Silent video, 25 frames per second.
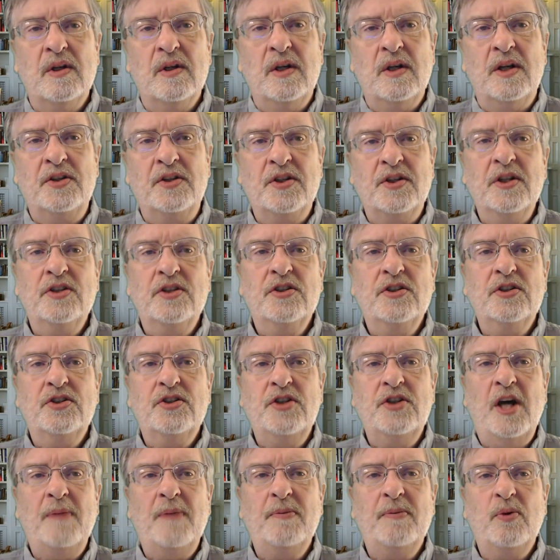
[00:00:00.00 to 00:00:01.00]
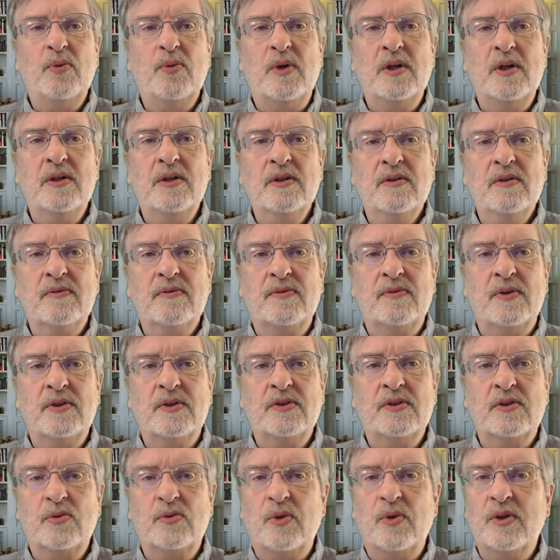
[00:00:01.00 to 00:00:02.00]
In Genesis chapter 1,
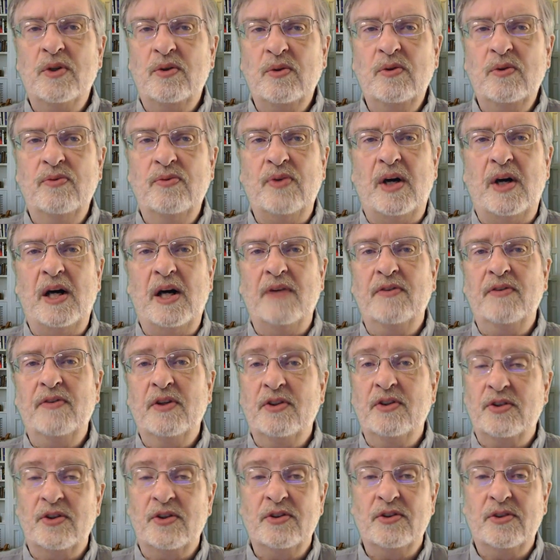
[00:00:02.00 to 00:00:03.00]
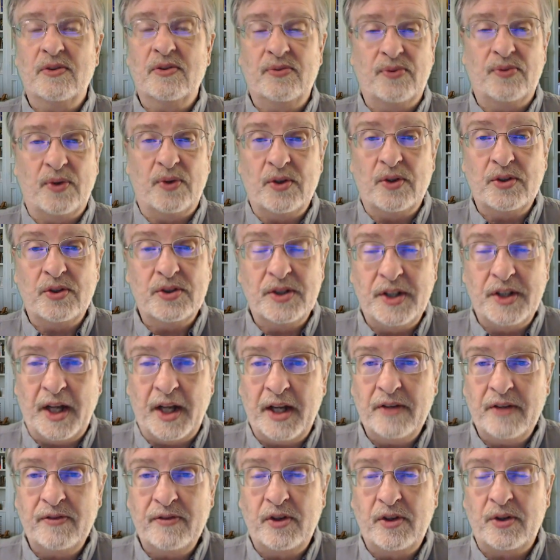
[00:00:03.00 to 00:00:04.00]
verses 1 through 5 concerns the first
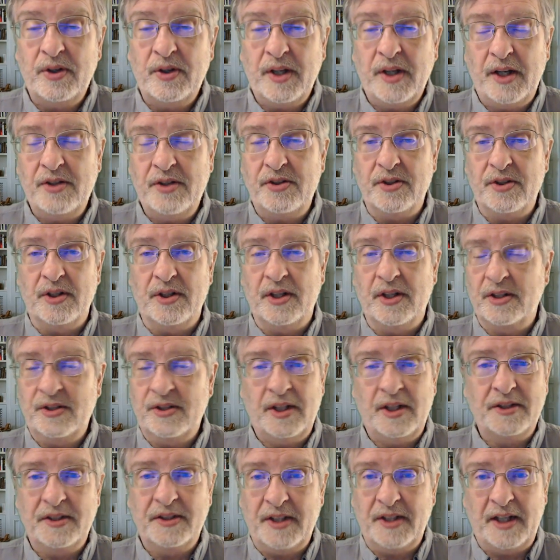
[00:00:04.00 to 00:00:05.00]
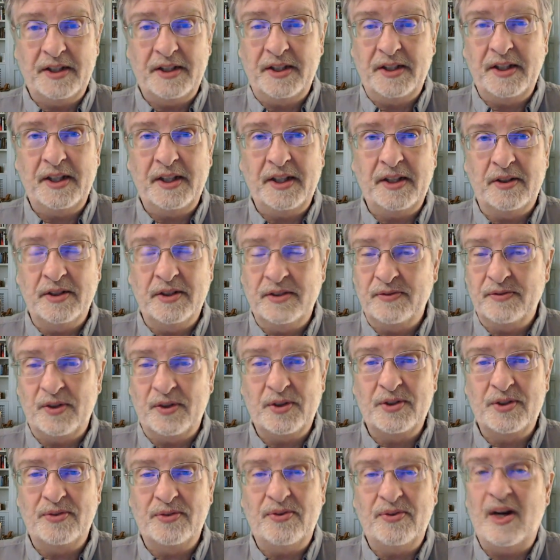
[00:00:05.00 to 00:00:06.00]
day of creation. It says it at the in
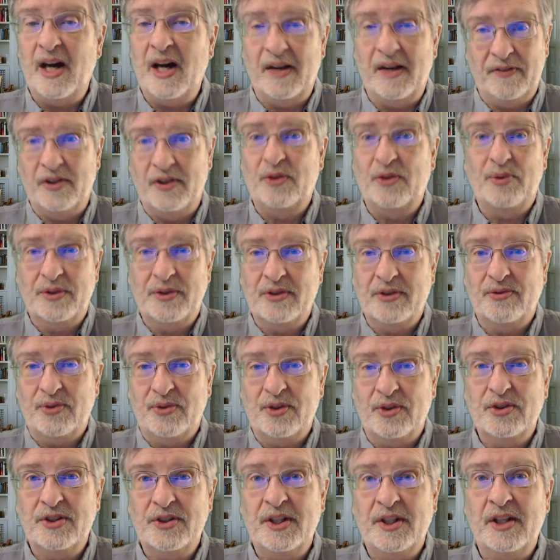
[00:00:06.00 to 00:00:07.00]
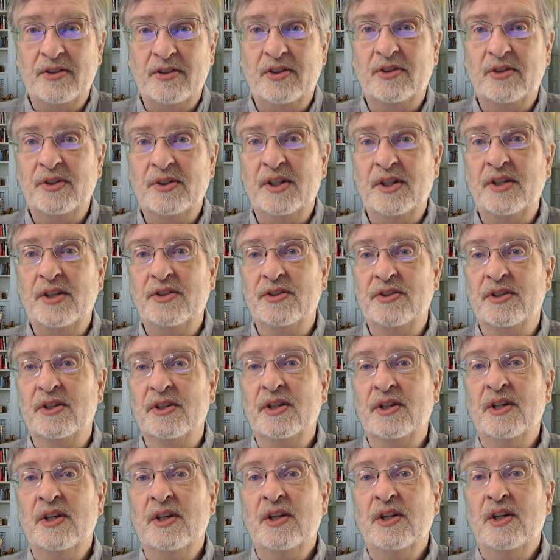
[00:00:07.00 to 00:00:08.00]
verse 5, this was the first day of creation.
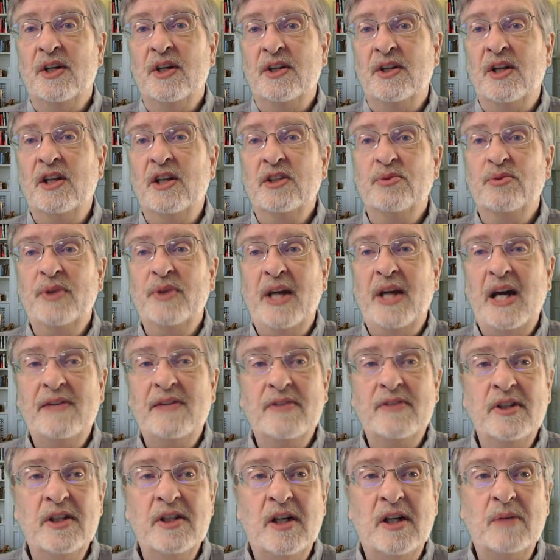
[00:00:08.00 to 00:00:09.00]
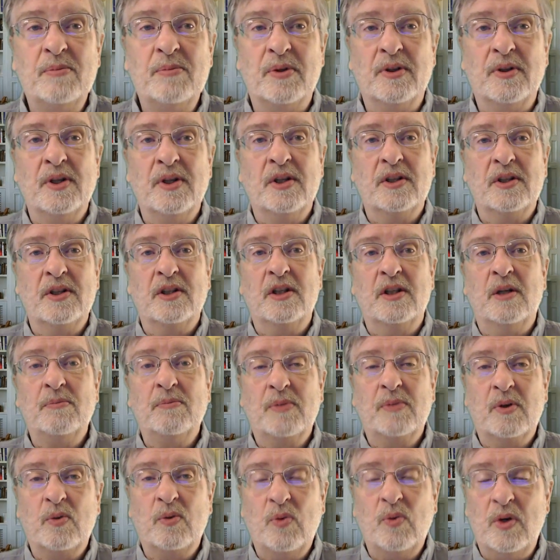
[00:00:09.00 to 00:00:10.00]
Thus we have a number, the
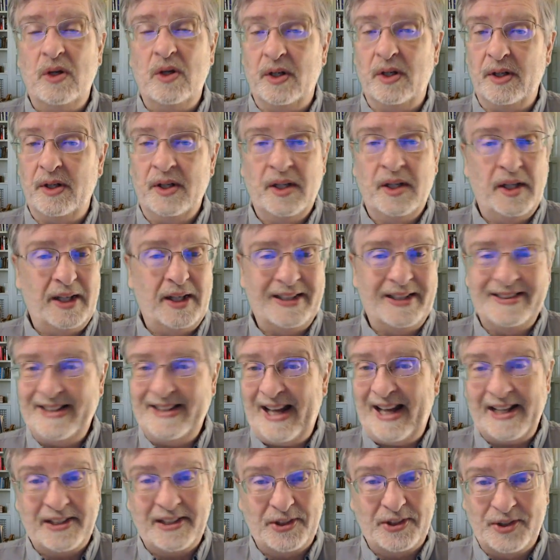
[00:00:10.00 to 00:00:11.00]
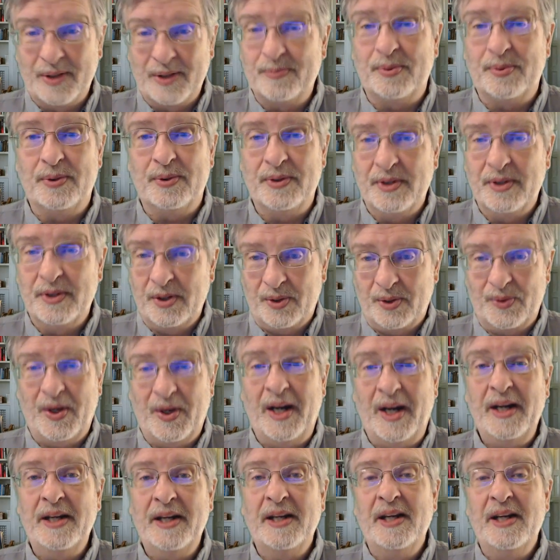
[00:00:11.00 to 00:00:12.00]
number 1. It's that simple,
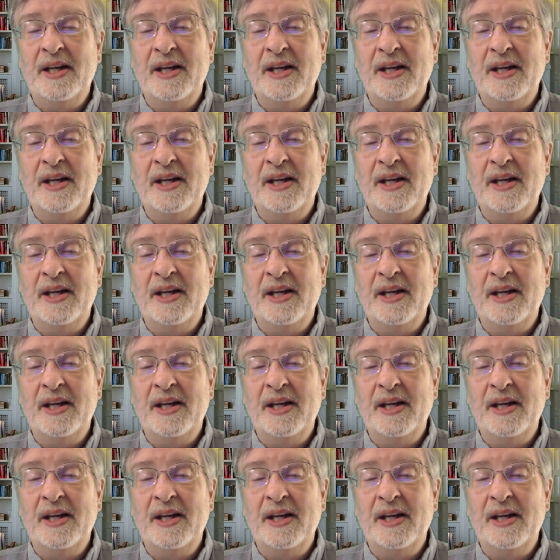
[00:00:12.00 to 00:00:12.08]
right?